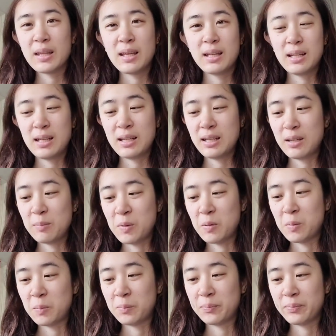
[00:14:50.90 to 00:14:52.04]
And then I came
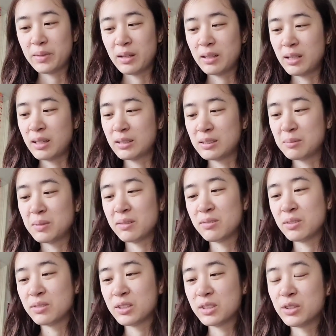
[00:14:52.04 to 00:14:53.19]
home and I had some
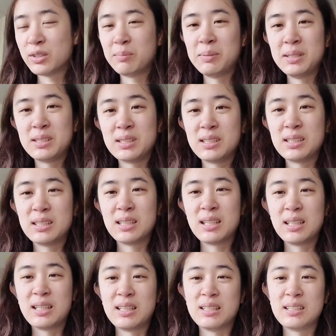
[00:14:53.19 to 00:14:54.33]
leftover curry pizza,
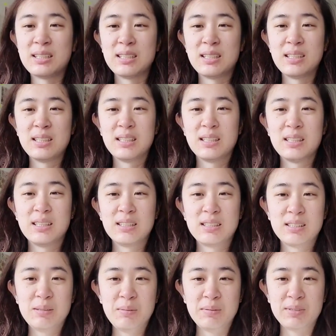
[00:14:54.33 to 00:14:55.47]
and
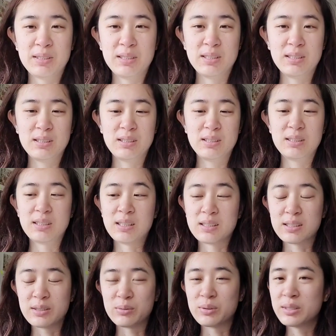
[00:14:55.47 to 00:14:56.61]
some of it
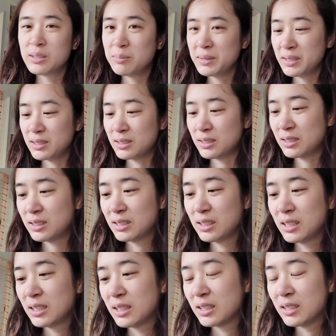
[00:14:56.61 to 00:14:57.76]
tasted really bitter
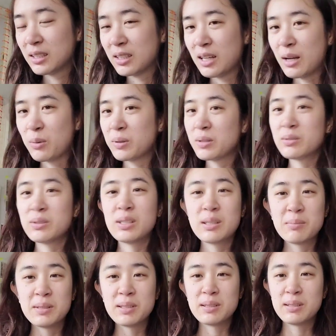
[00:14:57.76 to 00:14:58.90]
I wouldn't
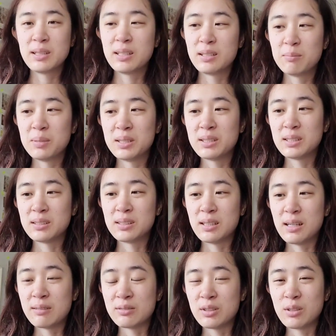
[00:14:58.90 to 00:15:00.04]
recommend eating pizza
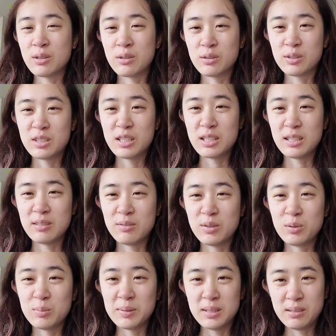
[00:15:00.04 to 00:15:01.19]
after the third day if you've been